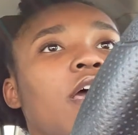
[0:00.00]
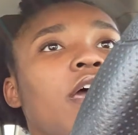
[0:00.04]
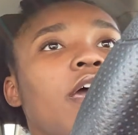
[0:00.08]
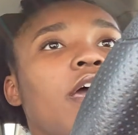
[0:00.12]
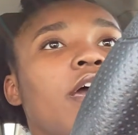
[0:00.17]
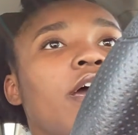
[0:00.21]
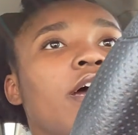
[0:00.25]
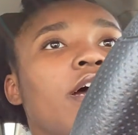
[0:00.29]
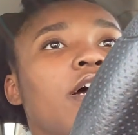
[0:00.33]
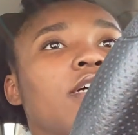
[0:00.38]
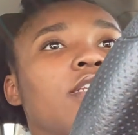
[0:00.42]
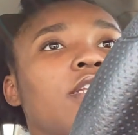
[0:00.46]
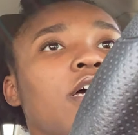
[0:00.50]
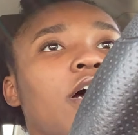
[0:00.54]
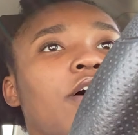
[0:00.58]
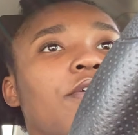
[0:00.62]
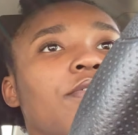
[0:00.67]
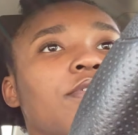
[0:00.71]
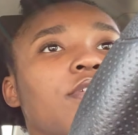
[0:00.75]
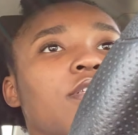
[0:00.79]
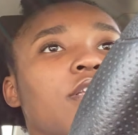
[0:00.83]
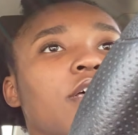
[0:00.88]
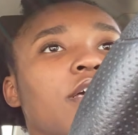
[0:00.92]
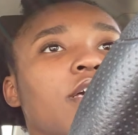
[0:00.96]
and I
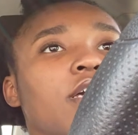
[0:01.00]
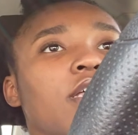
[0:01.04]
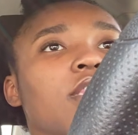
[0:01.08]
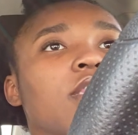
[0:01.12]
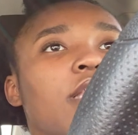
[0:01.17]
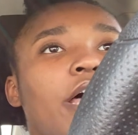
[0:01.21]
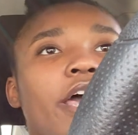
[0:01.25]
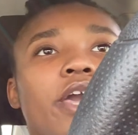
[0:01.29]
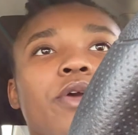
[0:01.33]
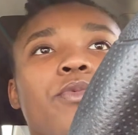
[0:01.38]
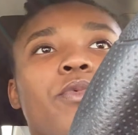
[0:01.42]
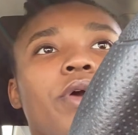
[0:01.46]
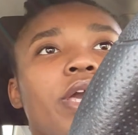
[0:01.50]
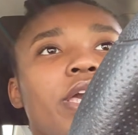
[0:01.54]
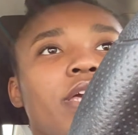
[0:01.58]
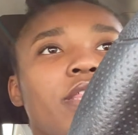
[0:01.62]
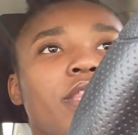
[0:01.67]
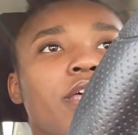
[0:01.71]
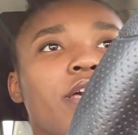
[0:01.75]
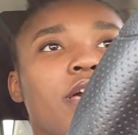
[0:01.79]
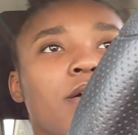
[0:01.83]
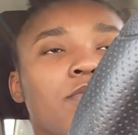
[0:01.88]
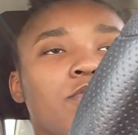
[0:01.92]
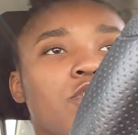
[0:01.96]
was like lightweight
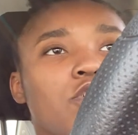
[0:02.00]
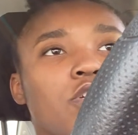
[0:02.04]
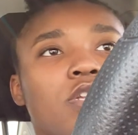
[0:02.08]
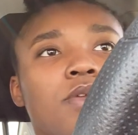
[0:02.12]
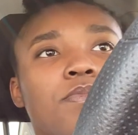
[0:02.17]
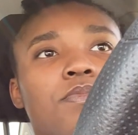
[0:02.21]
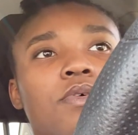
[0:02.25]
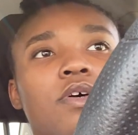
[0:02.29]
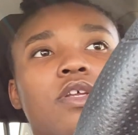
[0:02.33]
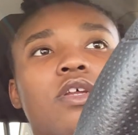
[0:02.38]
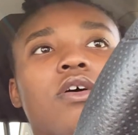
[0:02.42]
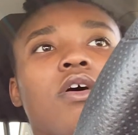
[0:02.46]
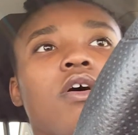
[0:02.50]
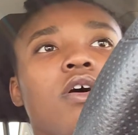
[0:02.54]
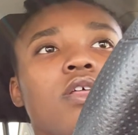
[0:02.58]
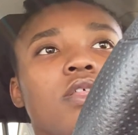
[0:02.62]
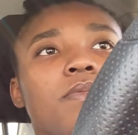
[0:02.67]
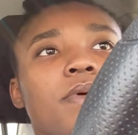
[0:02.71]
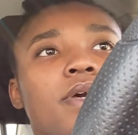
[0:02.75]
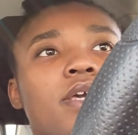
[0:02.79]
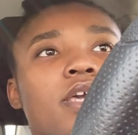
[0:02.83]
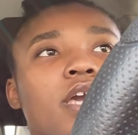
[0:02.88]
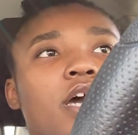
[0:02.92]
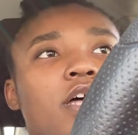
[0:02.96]
like I'm just gonna put it all
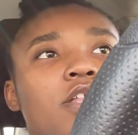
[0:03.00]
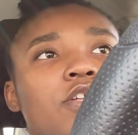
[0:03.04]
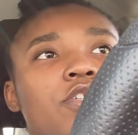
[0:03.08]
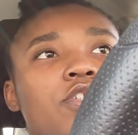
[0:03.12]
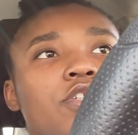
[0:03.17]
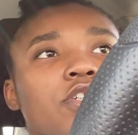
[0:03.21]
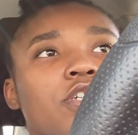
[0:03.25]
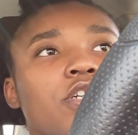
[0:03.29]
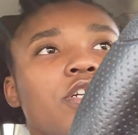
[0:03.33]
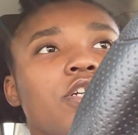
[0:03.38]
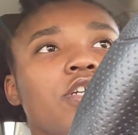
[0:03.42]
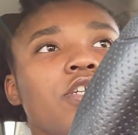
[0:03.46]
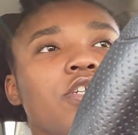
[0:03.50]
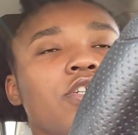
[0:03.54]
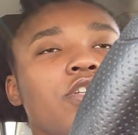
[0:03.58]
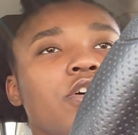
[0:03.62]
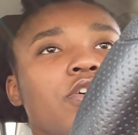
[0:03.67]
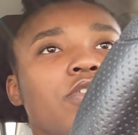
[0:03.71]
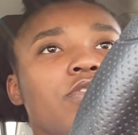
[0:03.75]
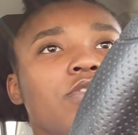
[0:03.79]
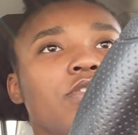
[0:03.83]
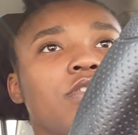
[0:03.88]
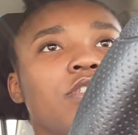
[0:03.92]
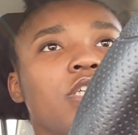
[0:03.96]
on my calendar you
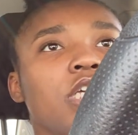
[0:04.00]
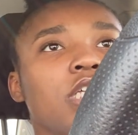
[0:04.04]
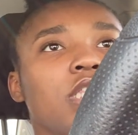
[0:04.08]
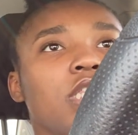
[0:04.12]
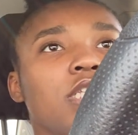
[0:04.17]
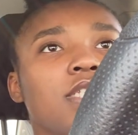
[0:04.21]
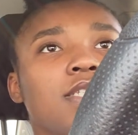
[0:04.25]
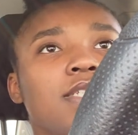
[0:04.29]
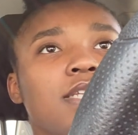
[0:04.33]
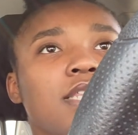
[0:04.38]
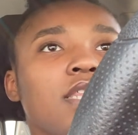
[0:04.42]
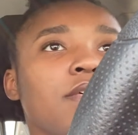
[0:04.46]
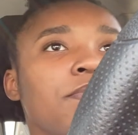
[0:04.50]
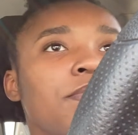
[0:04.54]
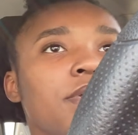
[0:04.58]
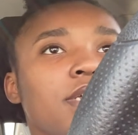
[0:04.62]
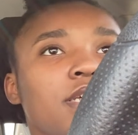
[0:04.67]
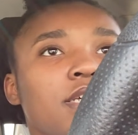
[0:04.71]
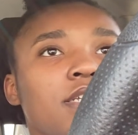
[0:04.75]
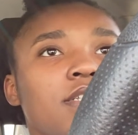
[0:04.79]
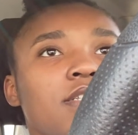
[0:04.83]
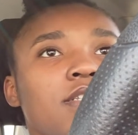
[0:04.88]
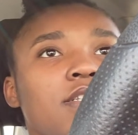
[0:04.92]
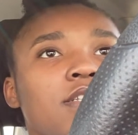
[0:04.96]
know get the
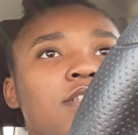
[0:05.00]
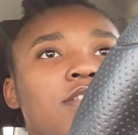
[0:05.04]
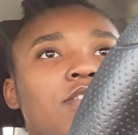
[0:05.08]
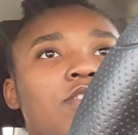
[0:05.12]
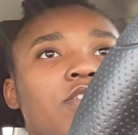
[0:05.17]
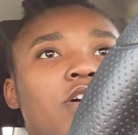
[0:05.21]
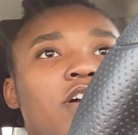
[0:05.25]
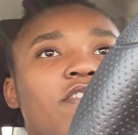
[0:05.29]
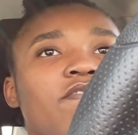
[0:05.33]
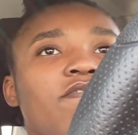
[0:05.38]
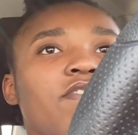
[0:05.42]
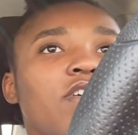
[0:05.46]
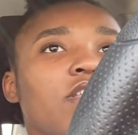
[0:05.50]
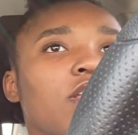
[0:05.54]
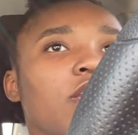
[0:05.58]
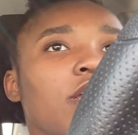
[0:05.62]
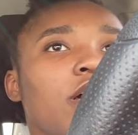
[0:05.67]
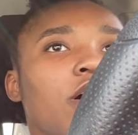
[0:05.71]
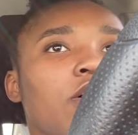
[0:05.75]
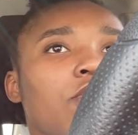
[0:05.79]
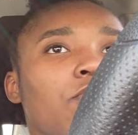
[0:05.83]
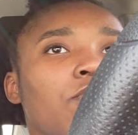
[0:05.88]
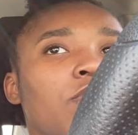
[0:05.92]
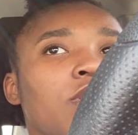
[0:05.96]
syllabus and start filling
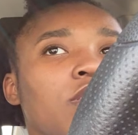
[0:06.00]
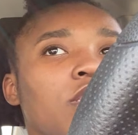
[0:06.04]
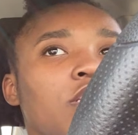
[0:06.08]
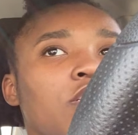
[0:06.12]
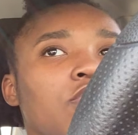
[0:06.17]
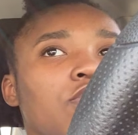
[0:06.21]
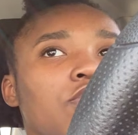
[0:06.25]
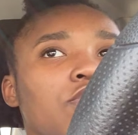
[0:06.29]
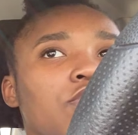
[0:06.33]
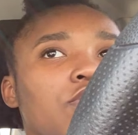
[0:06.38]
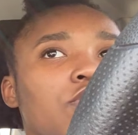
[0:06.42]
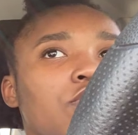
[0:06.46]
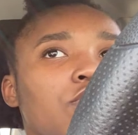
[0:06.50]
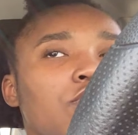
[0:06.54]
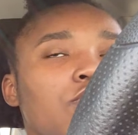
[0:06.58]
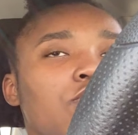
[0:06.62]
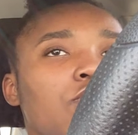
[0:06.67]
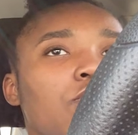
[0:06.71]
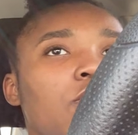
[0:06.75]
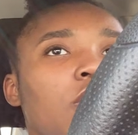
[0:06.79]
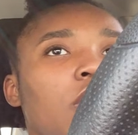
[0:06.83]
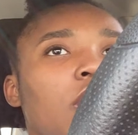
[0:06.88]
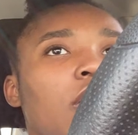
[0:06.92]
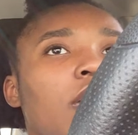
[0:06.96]
out when things are
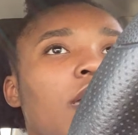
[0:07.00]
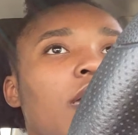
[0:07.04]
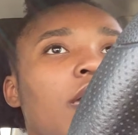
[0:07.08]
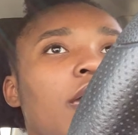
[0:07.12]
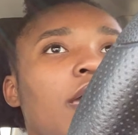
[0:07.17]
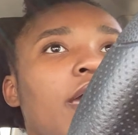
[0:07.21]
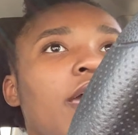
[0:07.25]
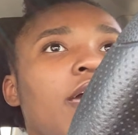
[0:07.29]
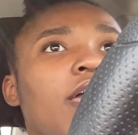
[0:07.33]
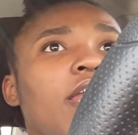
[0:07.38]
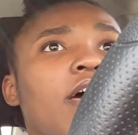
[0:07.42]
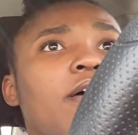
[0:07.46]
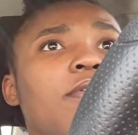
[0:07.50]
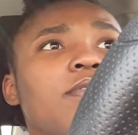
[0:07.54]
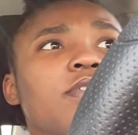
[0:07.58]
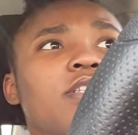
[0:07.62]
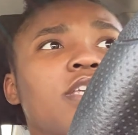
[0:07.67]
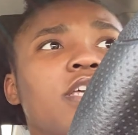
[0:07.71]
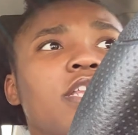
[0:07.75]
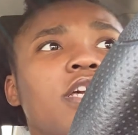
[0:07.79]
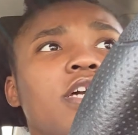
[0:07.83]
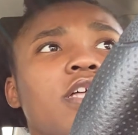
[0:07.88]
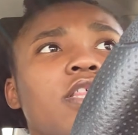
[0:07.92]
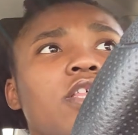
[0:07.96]
due and I was
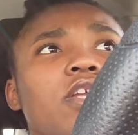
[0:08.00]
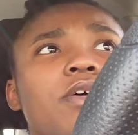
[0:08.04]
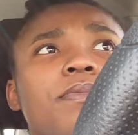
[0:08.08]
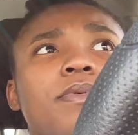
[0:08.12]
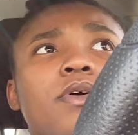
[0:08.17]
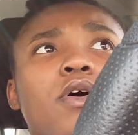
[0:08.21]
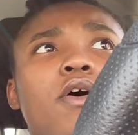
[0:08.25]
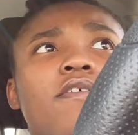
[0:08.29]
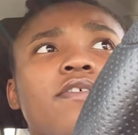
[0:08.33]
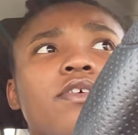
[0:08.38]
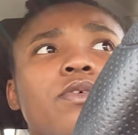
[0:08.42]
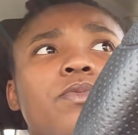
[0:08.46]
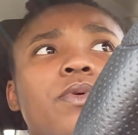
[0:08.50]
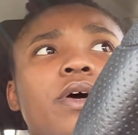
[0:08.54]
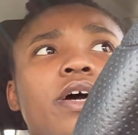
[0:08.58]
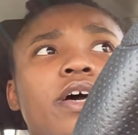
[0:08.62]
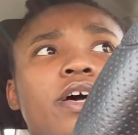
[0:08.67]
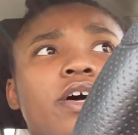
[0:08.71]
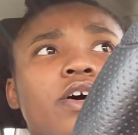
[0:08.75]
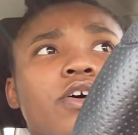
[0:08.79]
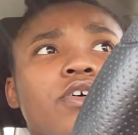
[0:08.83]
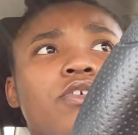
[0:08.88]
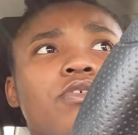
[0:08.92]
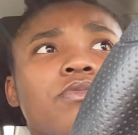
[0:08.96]
getting a little bit
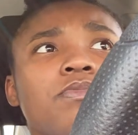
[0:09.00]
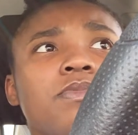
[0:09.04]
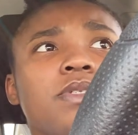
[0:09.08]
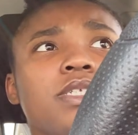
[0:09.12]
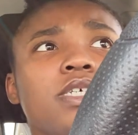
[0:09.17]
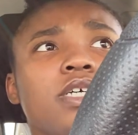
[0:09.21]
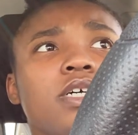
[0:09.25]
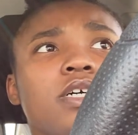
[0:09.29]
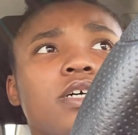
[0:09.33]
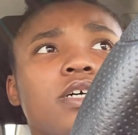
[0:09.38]
overwhelmed